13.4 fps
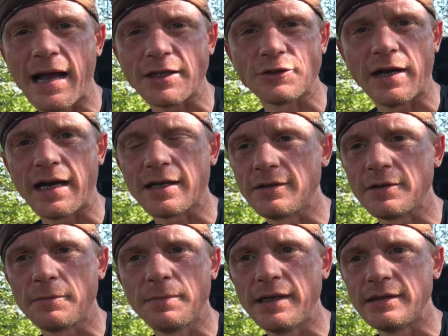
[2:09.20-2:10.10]
backtrack a
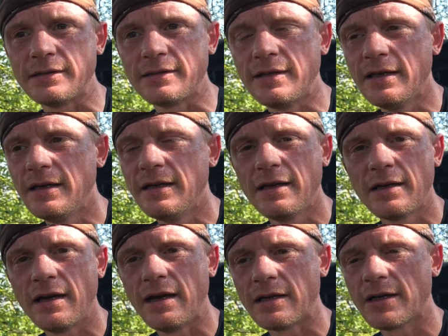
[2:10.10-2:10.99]
little bit and
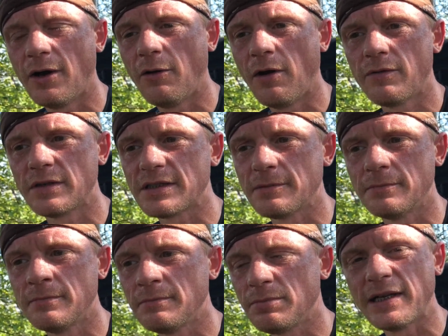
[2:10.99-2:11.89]
go over
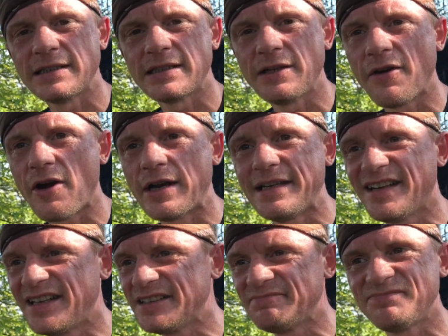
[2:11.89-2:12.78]
some places you've already
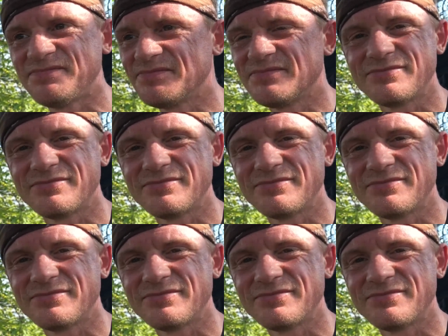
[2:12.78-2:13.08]
done,